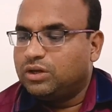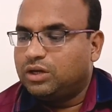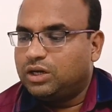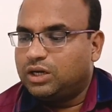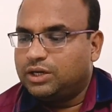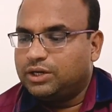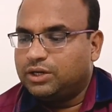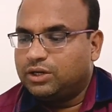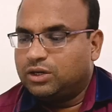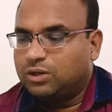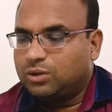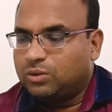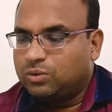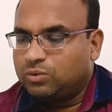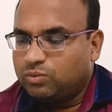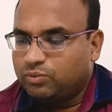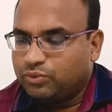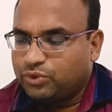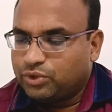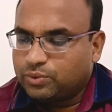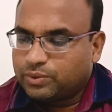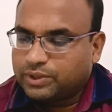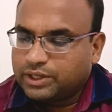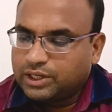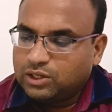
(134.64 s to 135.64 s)
And now
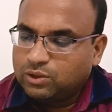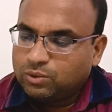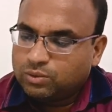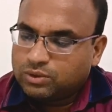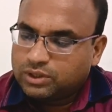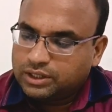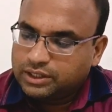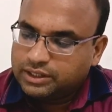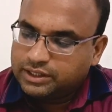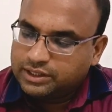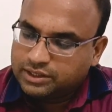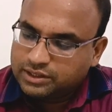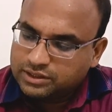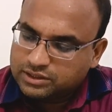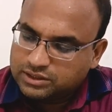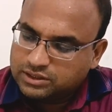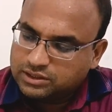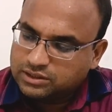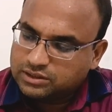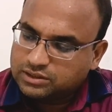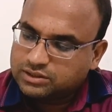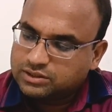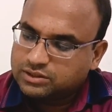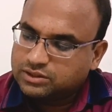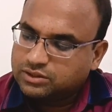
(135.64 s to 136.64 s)
you can look at the
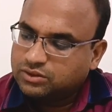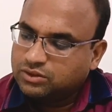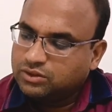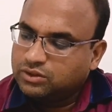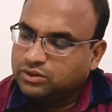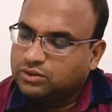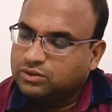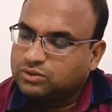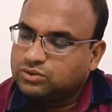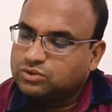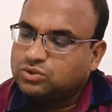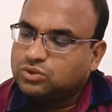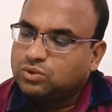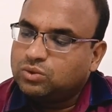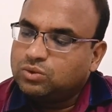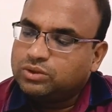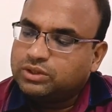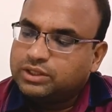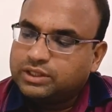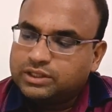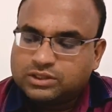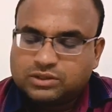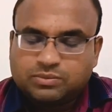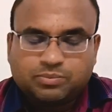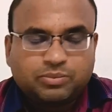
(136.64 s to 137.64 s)
results. So
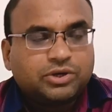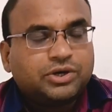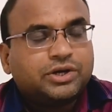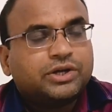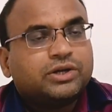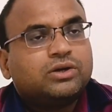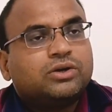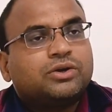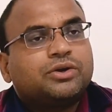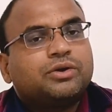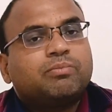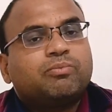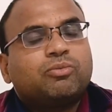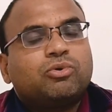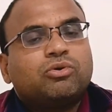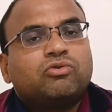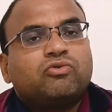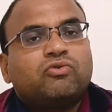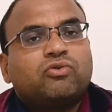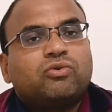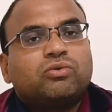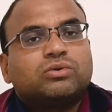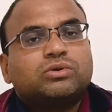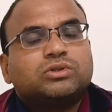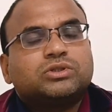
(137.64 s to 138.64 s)
this particular report
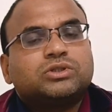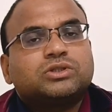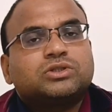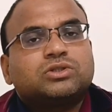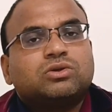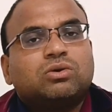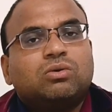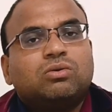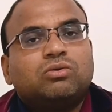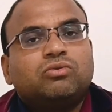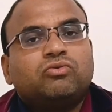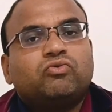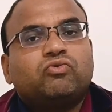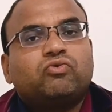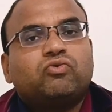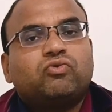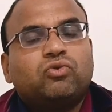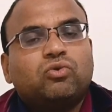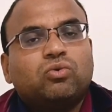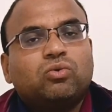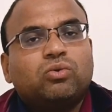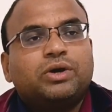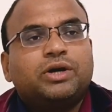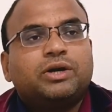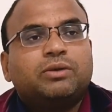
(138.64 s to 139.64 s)
focuses on
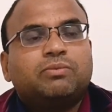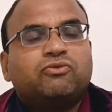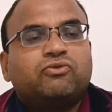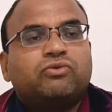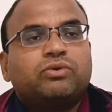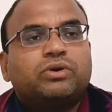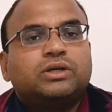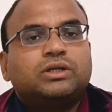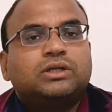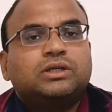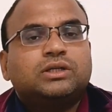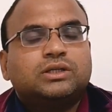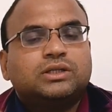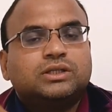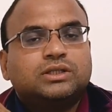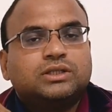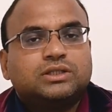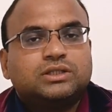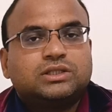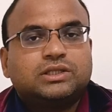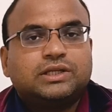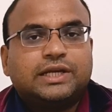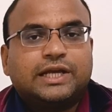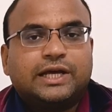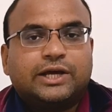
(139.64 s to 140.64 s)
four different
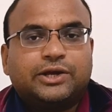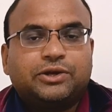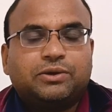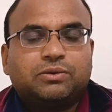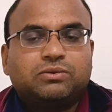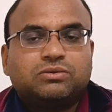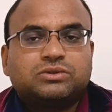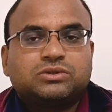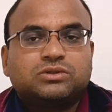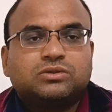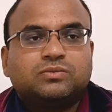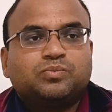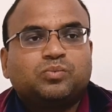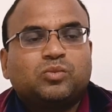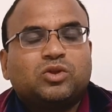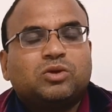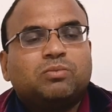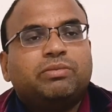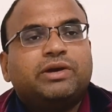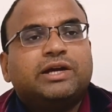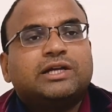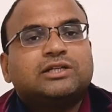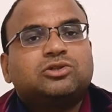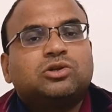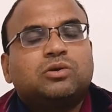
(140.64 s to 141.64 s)
scenarios
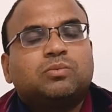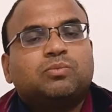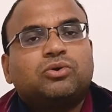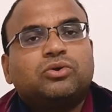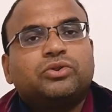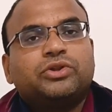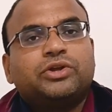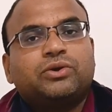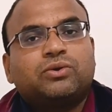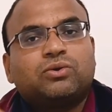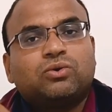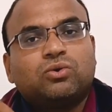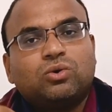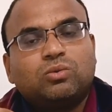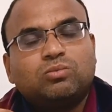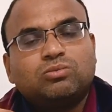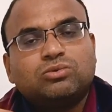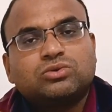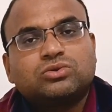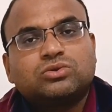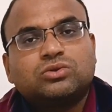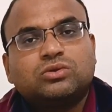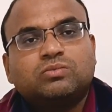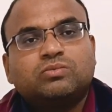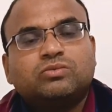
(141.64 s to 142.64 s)
based upon the
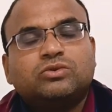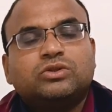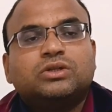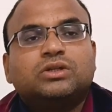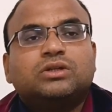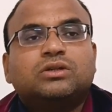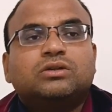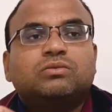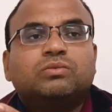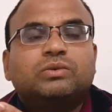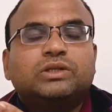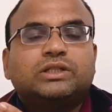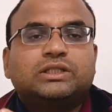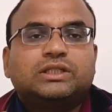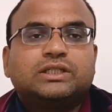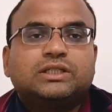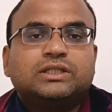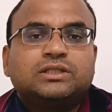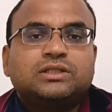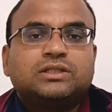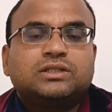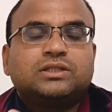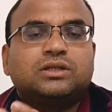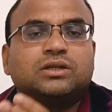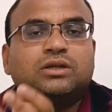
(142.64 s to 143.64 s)
chromosome which
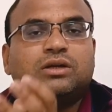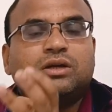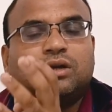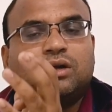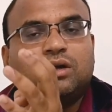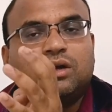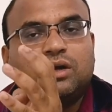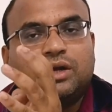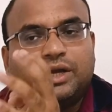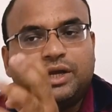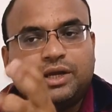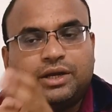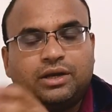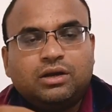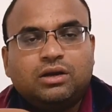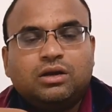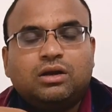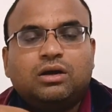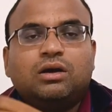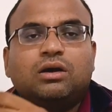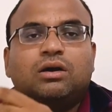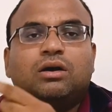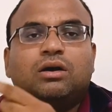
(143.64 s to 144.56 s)
is in